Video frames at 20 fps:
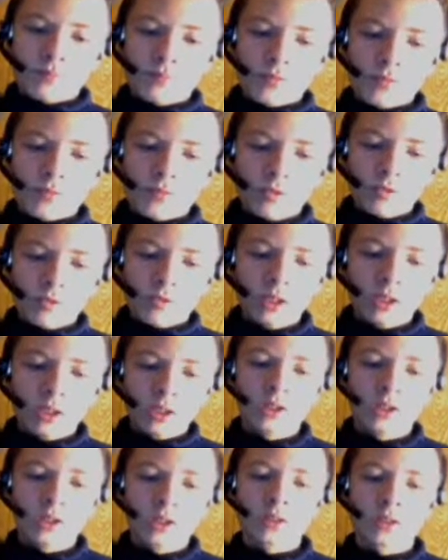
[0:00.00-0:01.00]
really
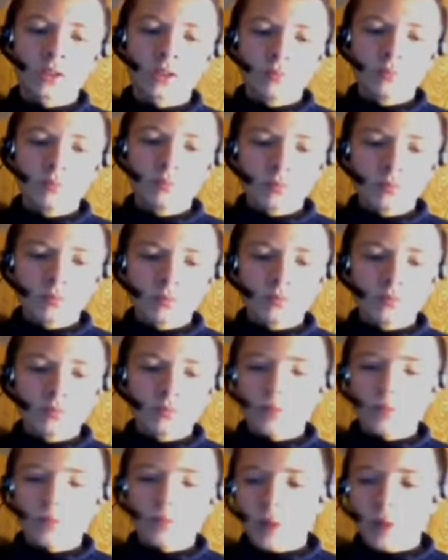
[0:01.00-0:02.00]
just
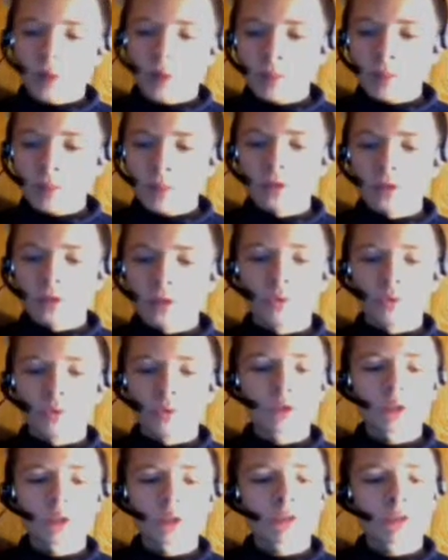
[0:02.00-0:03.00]
I'm not sure what to
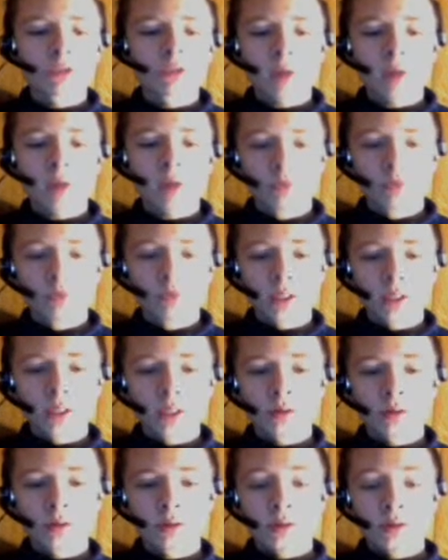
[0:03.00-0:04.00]
expect with it,
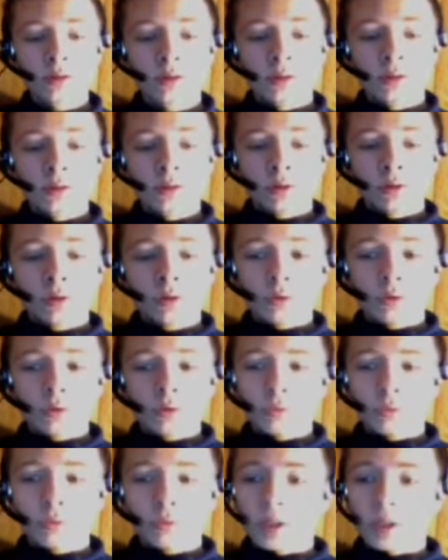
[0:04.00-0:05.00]

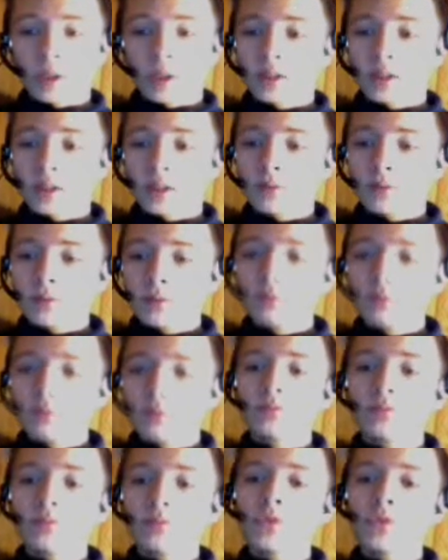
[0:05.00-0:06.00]
with
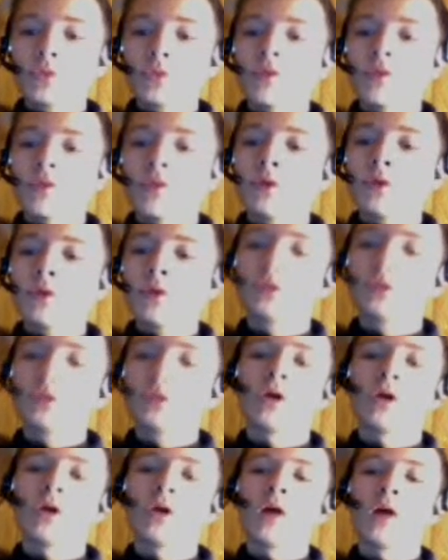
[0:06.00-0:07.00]
the future
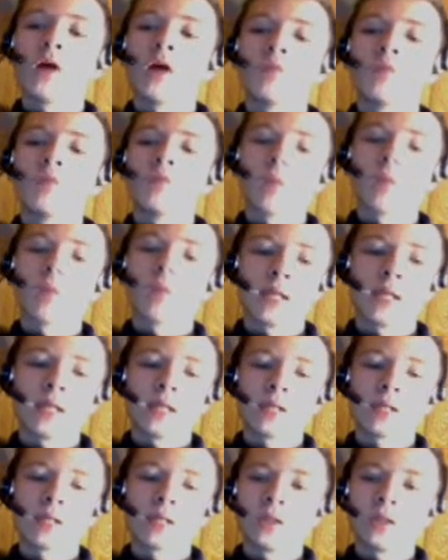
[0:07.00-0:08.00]
of
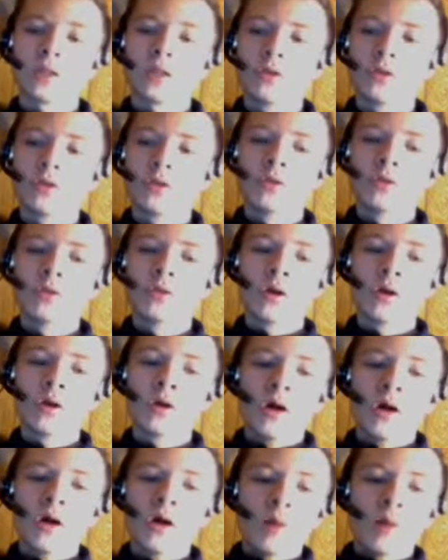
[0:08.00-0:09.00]
PlanetSide 2,
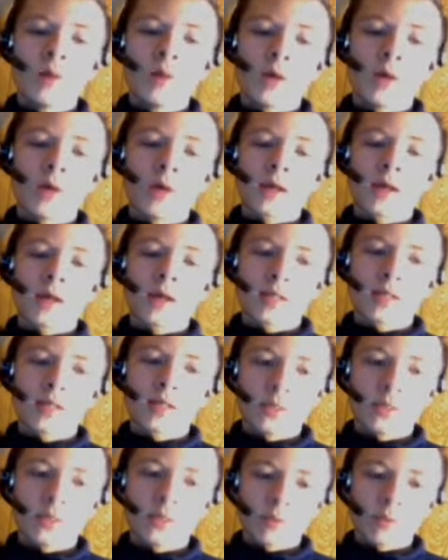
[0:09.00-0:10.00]
but I think it
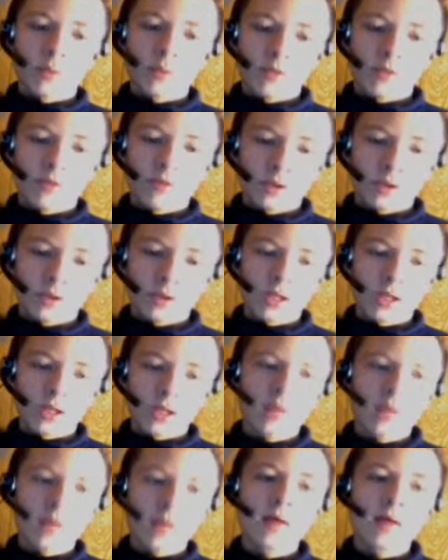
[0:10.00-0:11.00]
would be fair to say
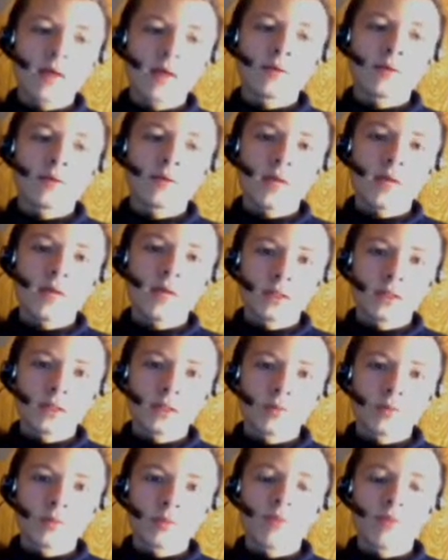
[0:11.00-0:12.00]
that it's going to
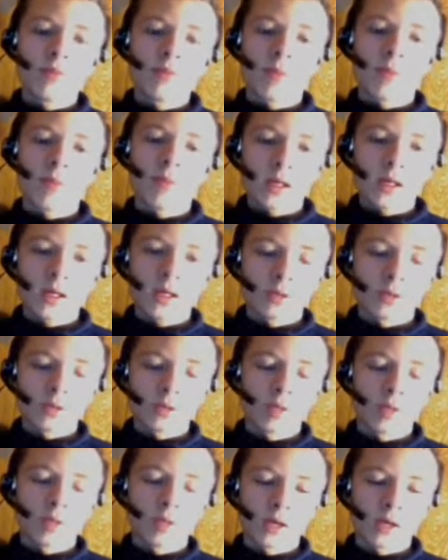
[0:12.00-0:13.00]
be a major
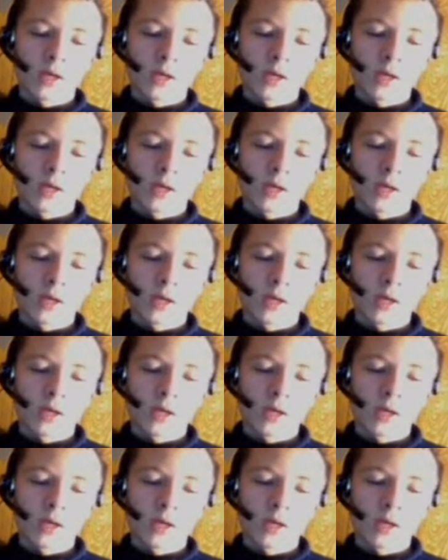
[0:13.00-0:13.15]
player